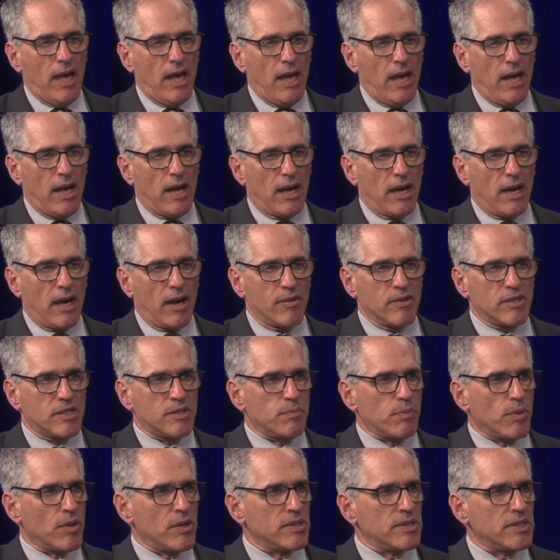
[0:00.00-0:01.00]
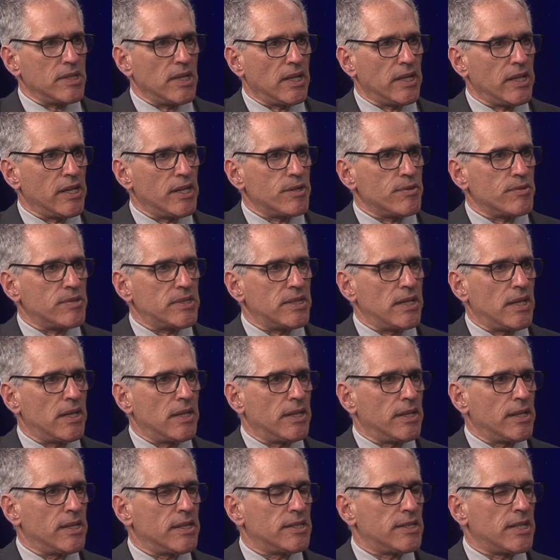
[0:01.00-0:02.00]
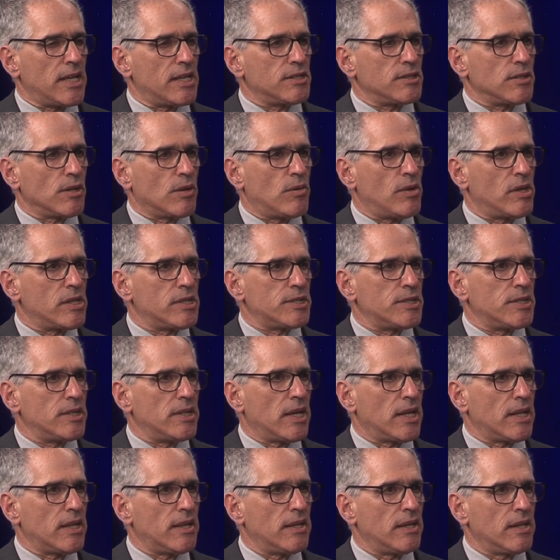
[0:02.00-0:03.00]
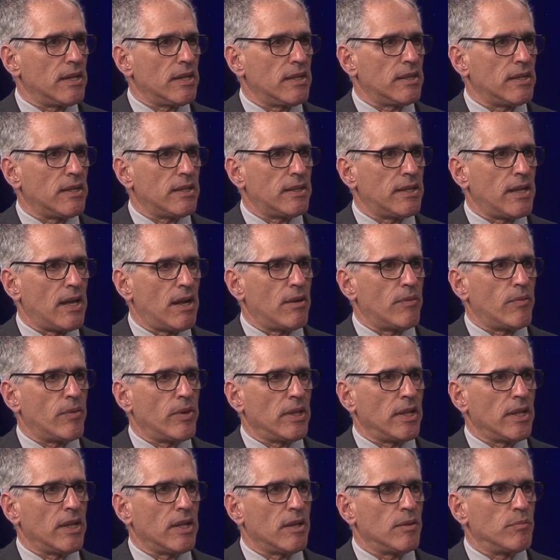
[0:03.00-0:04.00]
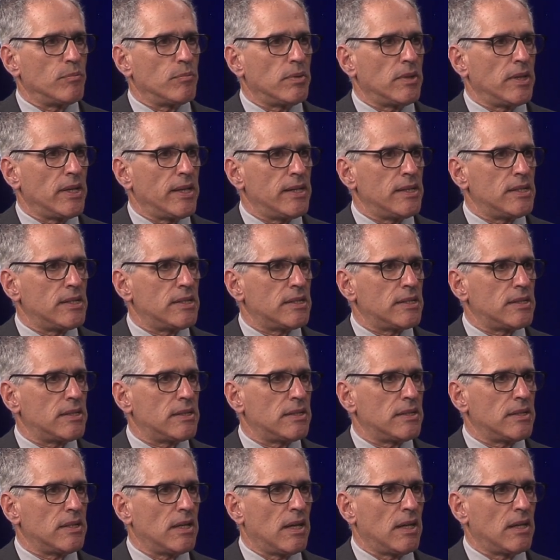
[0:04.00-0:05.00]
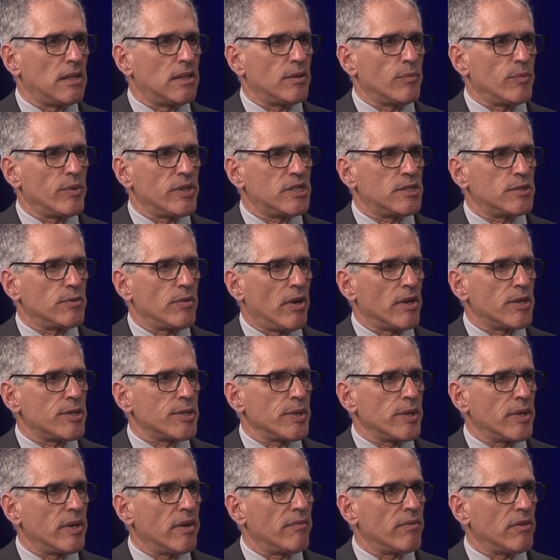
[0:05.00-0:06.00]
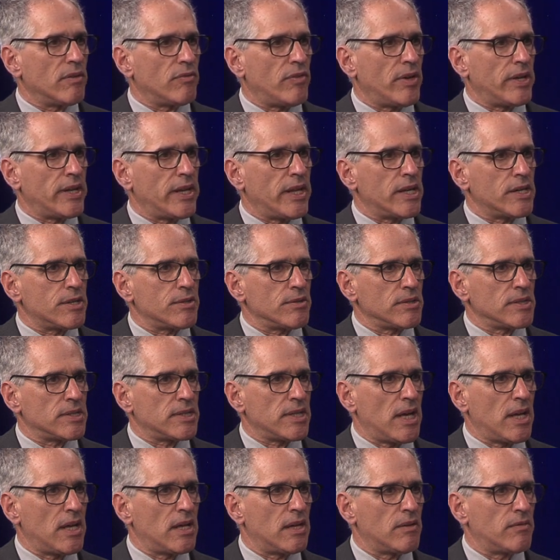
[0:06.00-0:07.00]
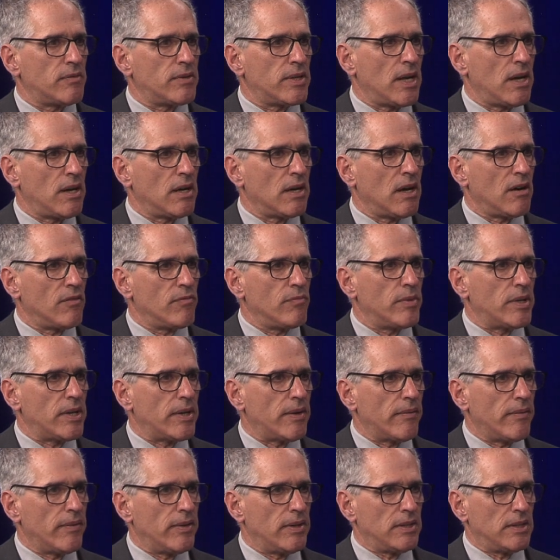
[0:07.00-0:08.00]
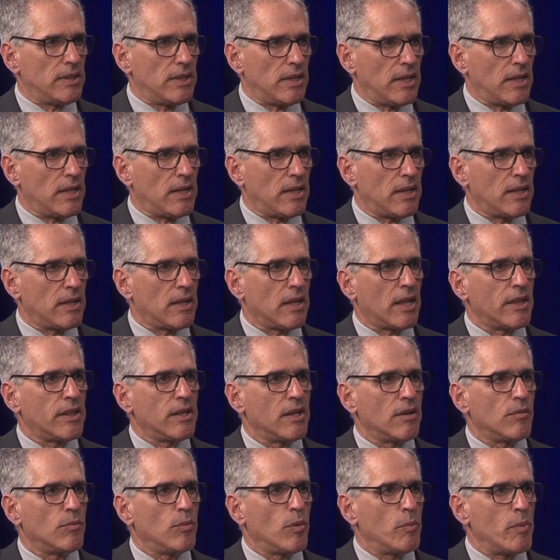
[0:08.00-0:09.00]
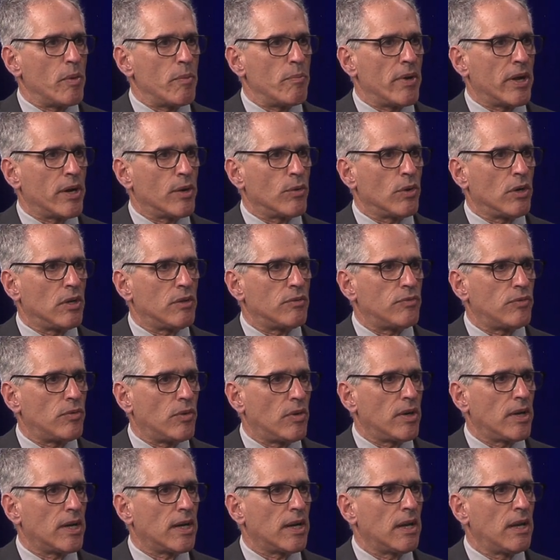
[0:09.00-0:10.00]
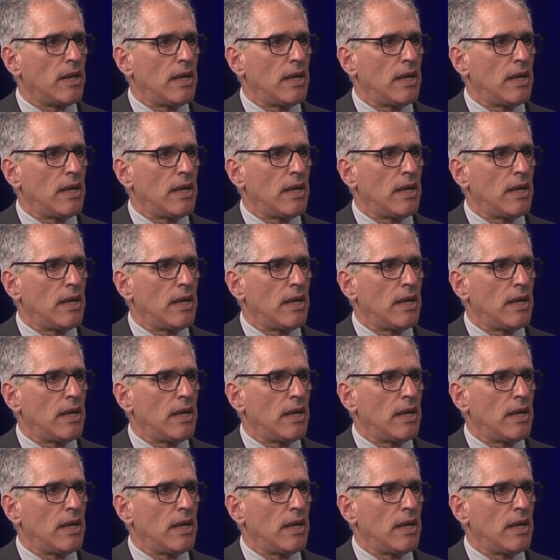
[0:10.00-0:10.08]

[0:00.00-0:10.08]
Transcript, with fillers: Uh, I was personally interested in the assessor question. I think that that really completes uh, the restructuring of the financial side of town government. Uh, I think we'll be better off for it.